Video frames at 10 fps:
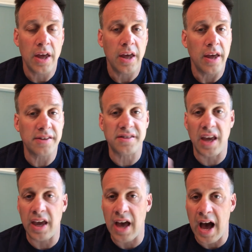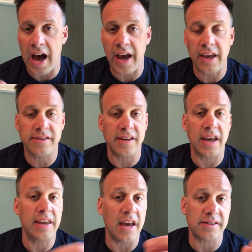is saying hi,
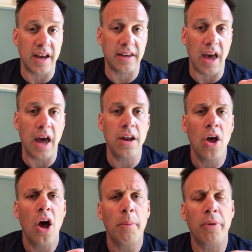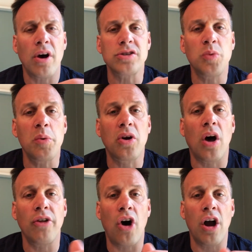saying yes I can, but also what we
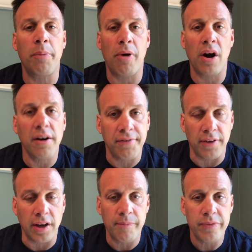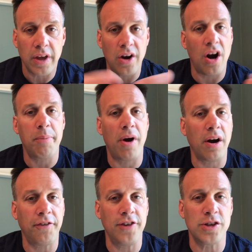call an autobiography. An
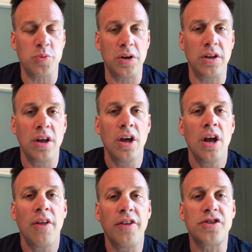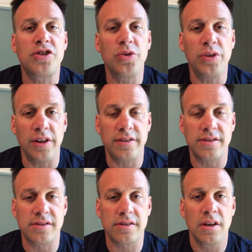autobiography is when the
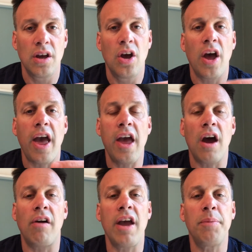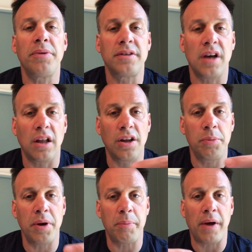students are able to tell a little
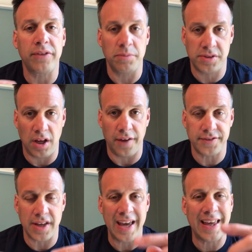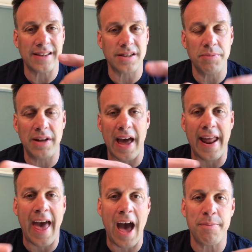bit about themselves. It gets them in that
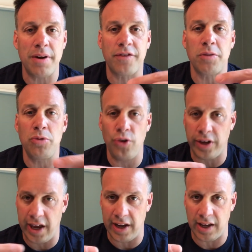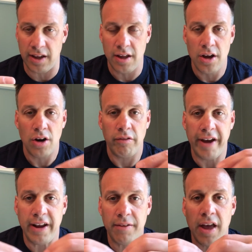habit of communicating,
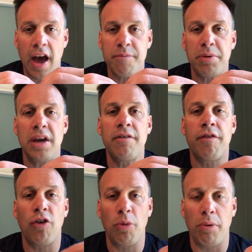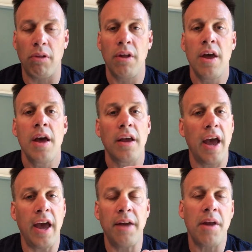right? Being verbal,
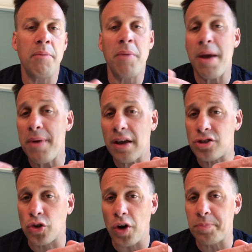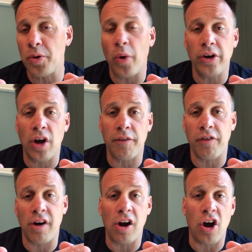and it may be a script or whatnot for
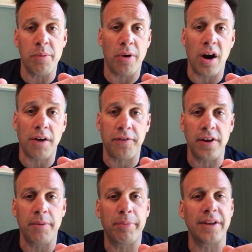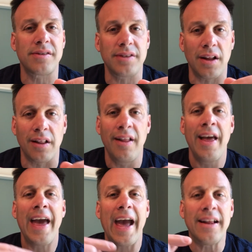our autobiography, but still,
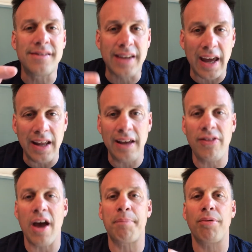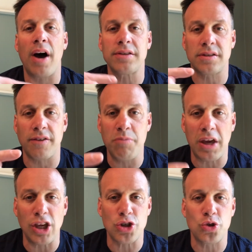it's getting in that process of
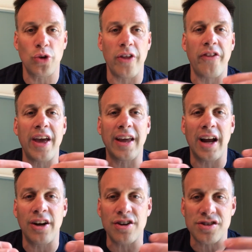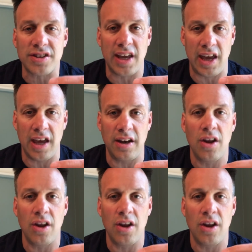making sure that they can understand